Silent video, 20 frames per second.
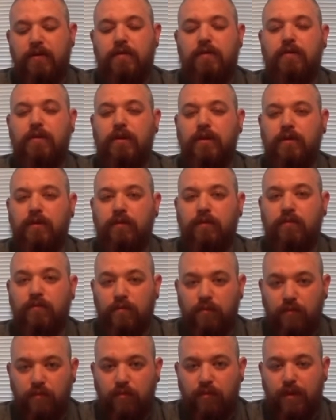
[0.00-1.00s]
you can
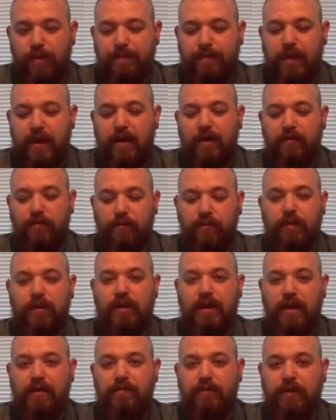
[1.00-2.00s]
rip that
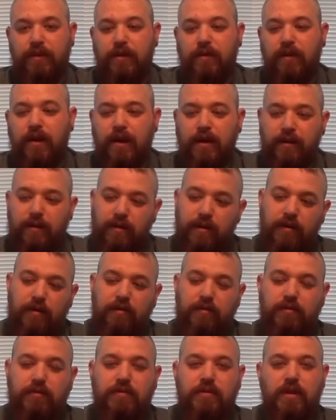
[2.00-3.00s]
really heavy gear out of
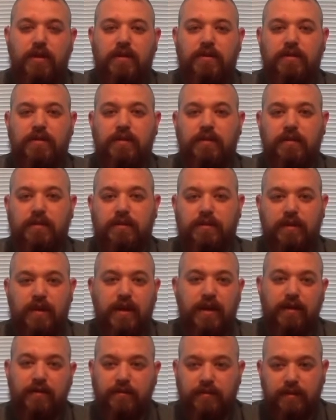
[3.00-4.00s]
there, toss it to the
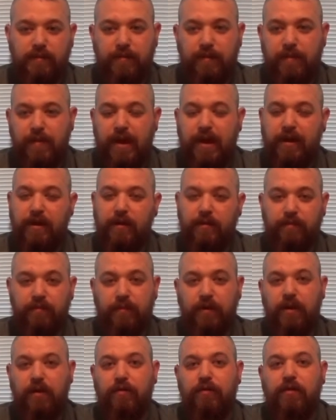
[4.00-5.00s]
side, zip the bag up,
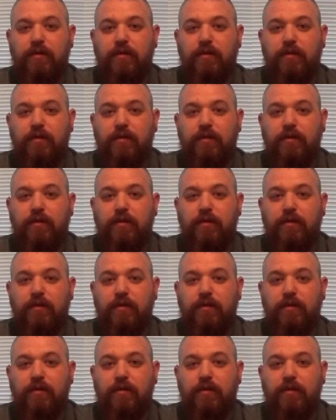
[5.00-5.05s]
and go.